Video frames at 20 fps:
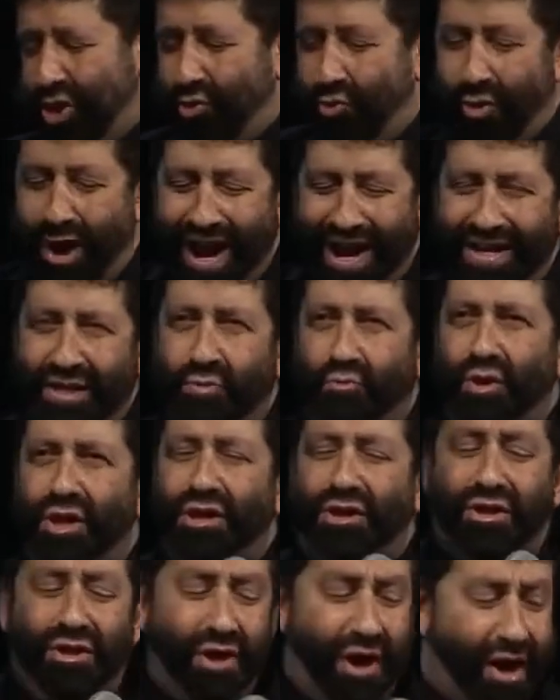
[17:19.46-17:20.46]
are right
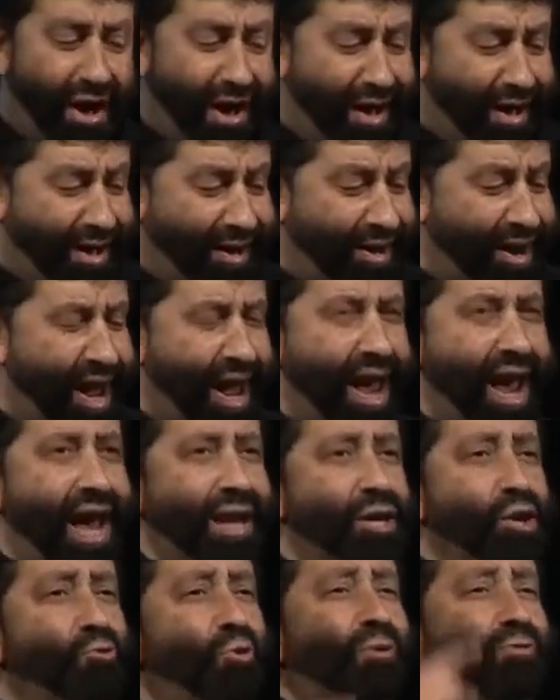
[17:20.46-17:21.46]
with God,
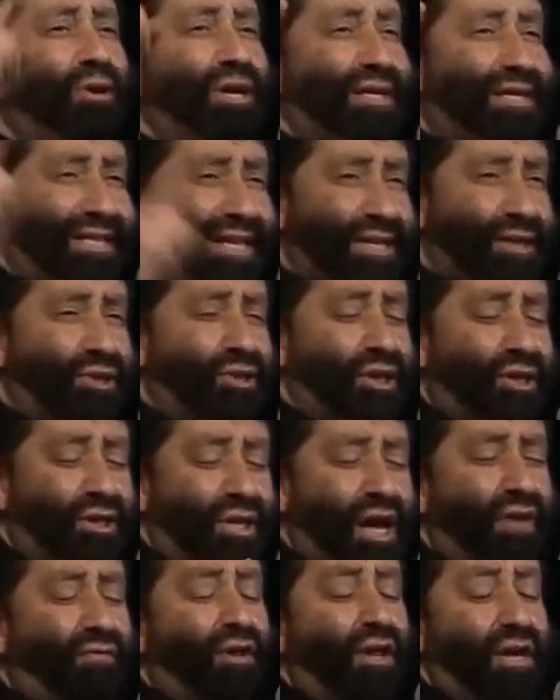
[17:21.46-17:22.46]
and you will resist the
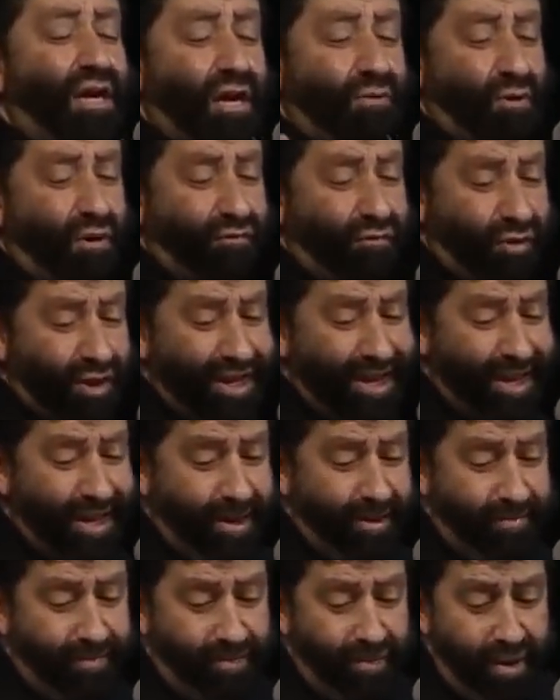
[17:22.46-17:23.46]
devil and he will
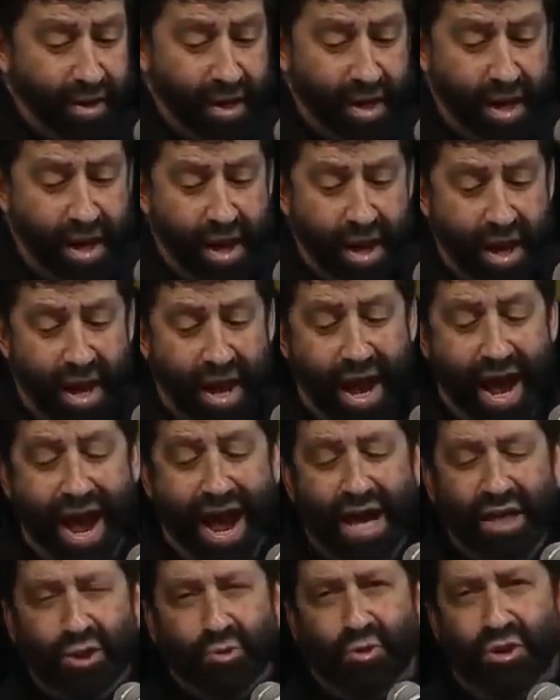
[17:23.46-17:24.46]
flee.
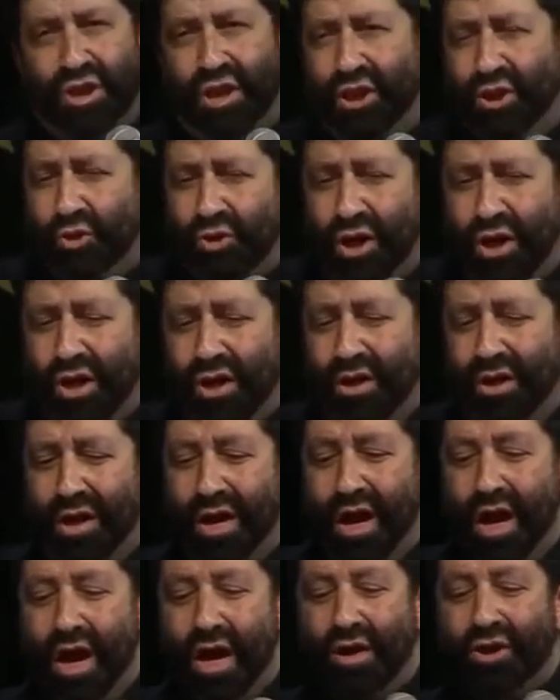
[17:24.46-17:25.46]
As with Israel,
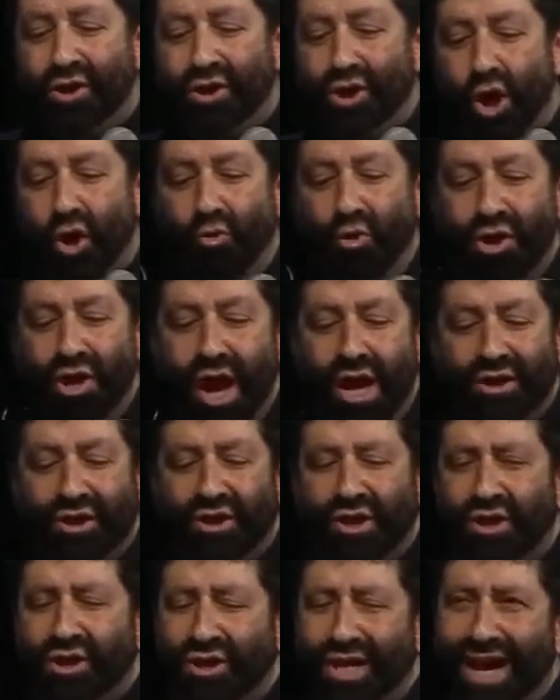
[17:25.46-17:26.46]
so with us,
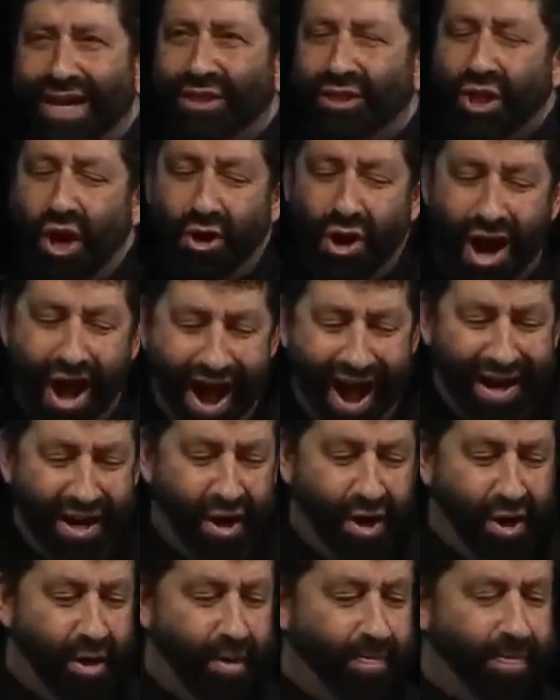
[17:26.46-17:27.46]
the stakes are
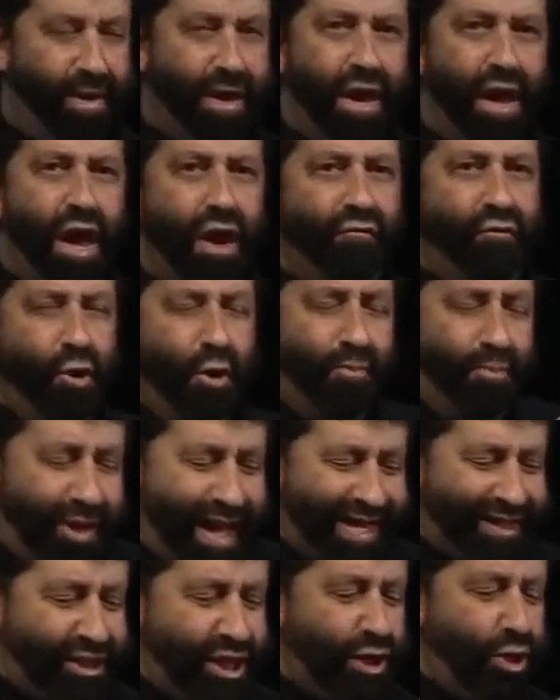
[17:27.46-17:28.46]
higher for
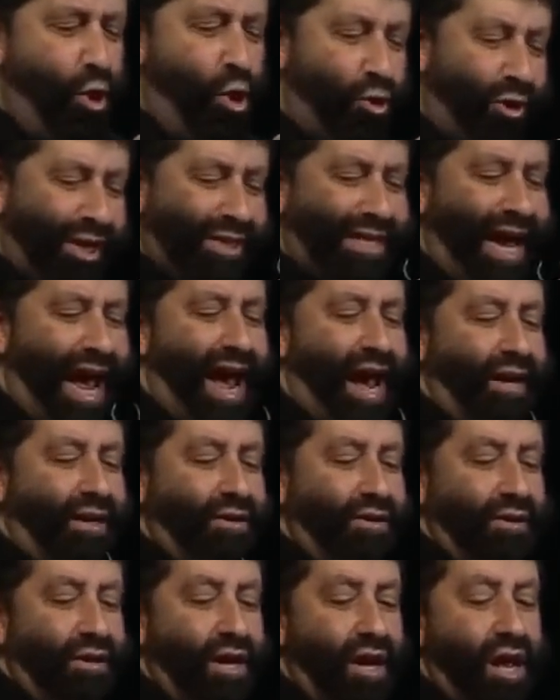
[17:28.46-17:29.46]
blessing or attack.
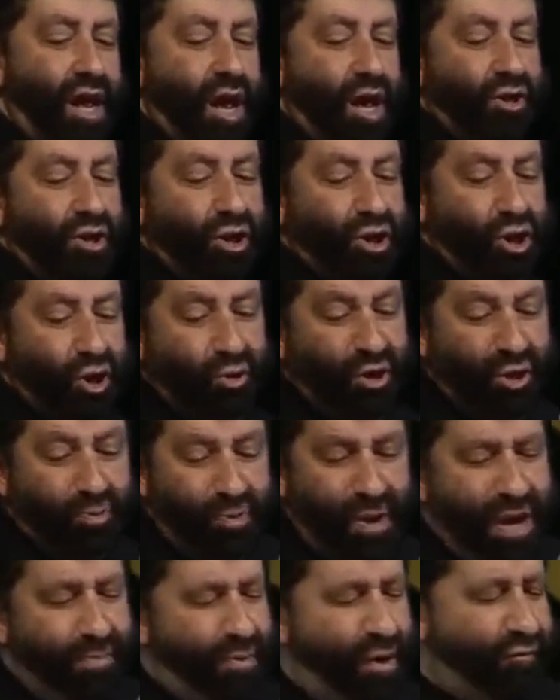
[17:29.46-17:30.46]
The Jewish
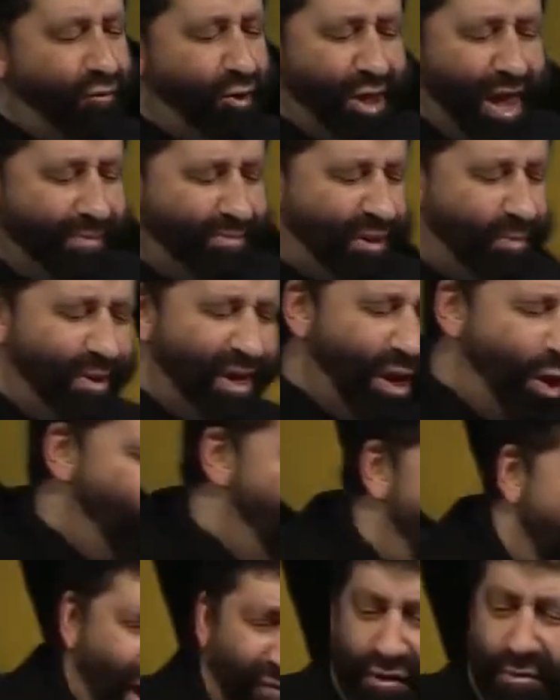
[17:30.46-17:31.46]
people, for them to be
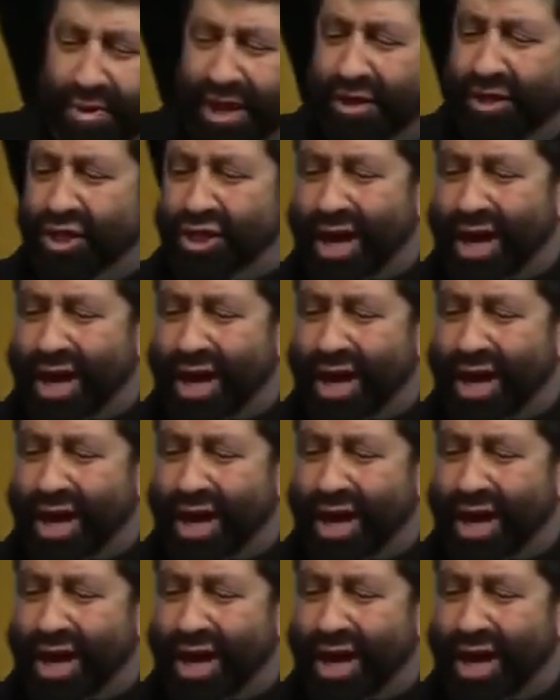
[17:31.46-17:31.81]
away from their